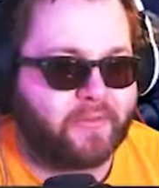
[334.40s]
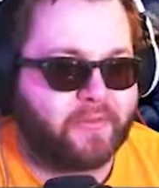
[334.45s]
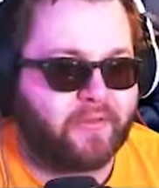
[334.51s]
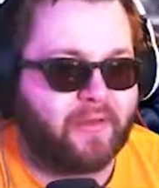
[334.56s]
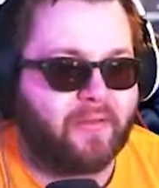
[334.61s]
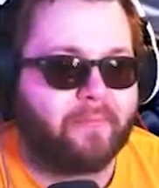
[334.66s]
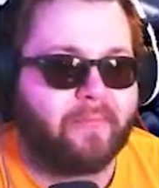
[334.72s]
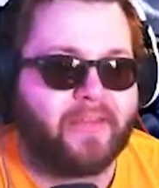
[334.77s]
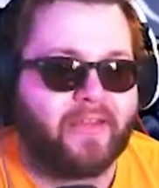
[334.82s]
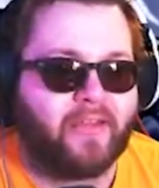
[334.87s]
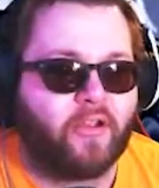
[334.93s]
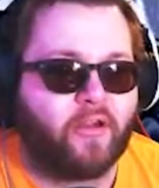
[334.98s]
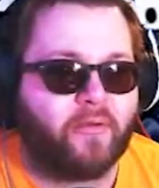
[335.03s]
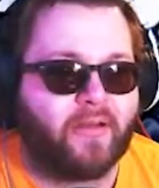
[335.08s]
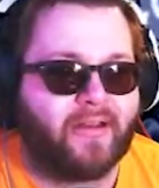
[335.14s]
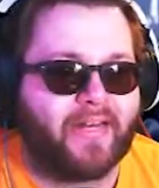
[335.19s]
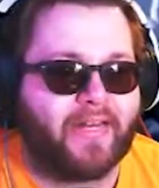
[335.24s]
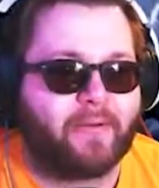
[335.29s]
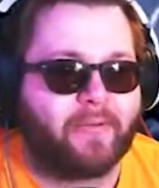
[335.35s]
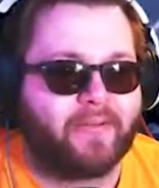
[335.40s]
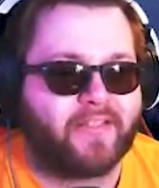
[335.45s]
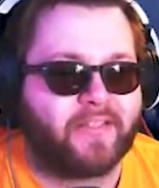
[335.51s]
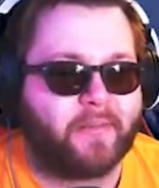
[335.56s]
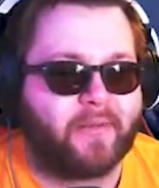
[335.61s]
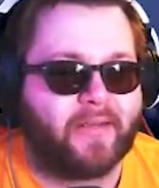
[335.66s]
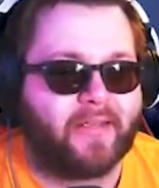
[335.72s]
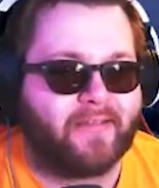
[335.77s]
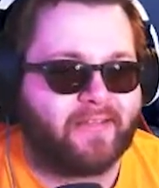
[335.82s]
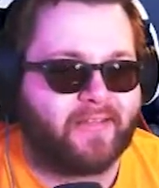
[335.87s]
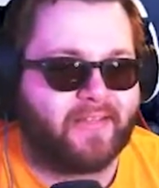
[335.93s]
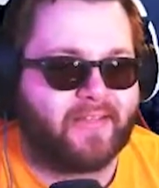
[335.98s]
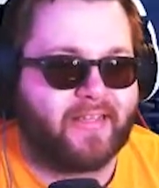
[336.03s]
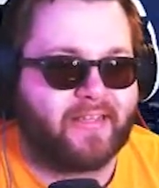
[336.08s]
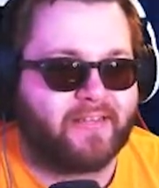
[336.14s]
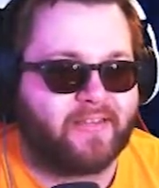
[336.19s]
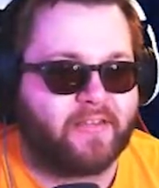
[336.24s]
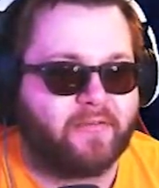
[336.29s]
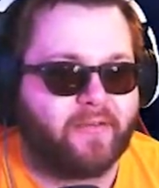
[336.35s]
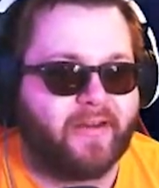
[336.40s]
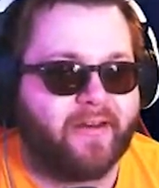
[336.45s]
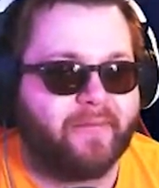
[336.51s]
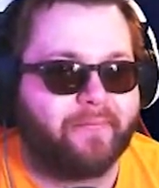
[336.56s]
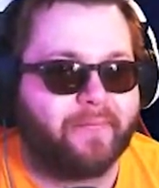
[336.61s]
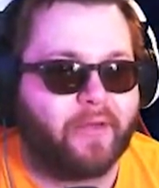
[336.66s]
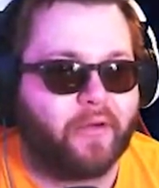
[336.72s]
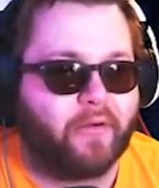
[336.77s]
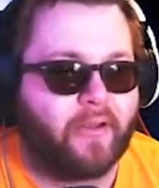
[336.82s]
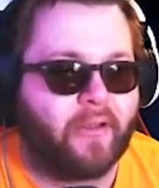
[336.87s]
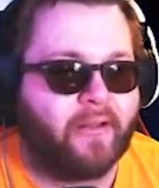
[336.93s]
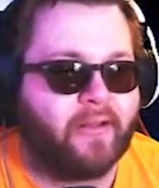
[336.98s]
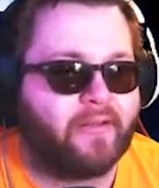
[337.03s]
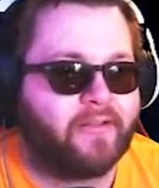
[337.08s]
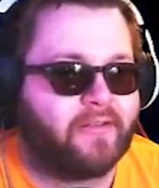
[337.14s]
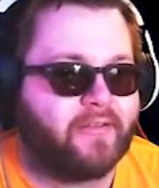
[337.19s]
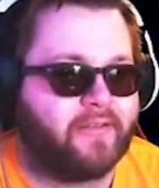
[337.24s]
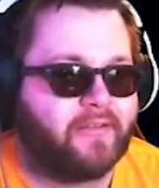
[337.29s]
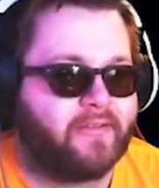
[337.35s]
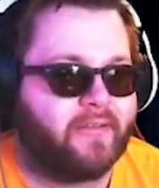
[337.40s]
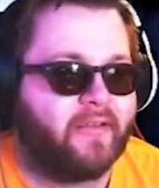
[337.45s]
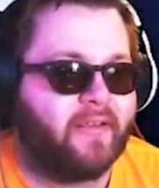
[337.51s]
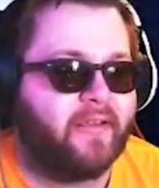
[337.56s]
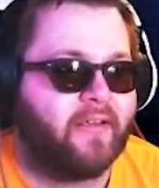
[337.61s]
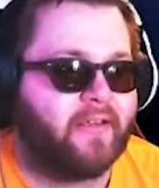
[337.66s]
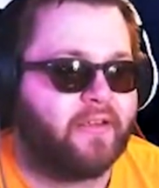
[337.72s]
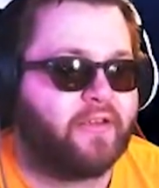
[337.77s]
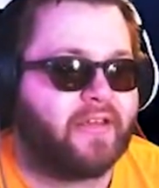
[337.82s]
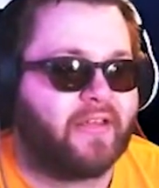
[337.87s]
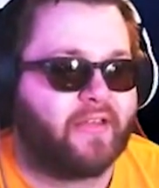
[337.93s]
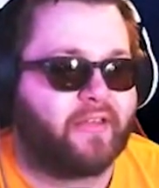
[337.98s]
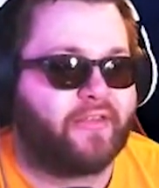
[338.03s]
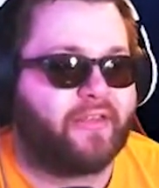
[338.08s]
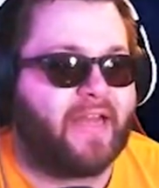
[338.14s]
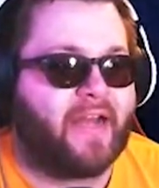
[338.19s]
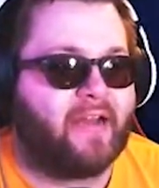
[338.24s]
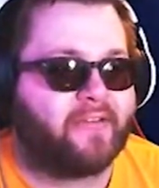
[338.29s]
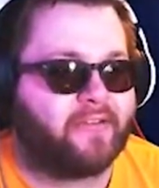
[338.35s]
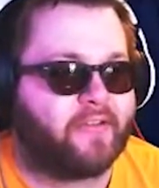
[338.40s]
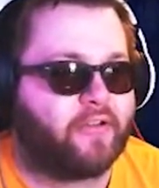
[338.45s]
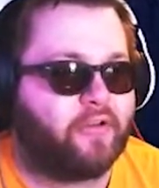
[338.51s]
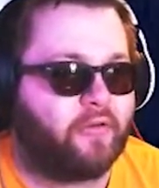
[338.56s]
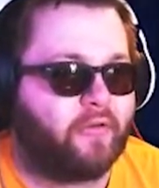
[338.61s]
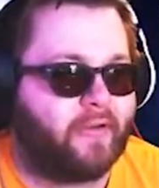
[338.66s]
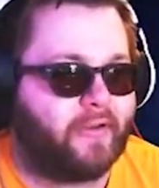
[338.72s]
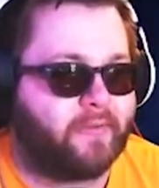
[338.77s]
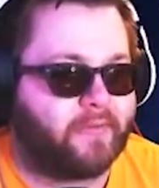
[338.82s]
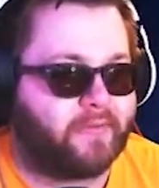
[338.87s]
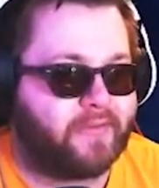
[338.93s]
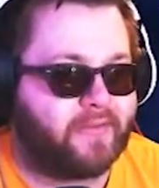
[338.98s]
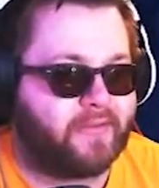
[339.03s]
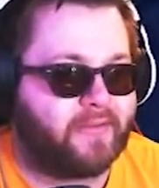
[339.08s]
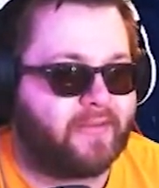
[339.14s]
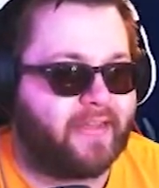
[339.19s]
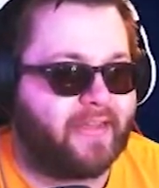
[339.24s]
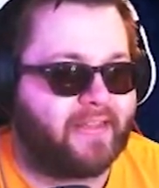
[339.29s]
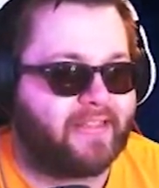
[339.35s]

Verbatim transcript: because we're doing a bingo right now where someone has to guess the right emote, and it's just, you get 1,000 coins, which